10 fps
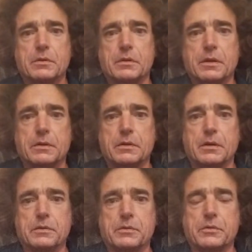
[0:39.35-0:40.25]

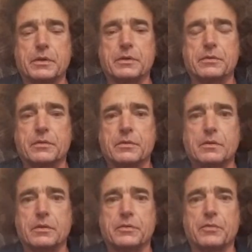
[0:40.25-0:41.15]
in Greece
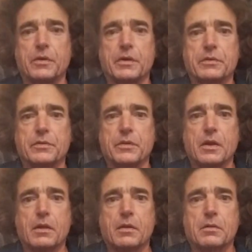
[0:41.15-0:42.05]
as far as
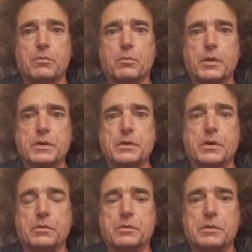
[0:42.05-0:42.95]
what
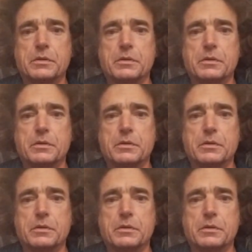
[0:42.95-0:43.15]
note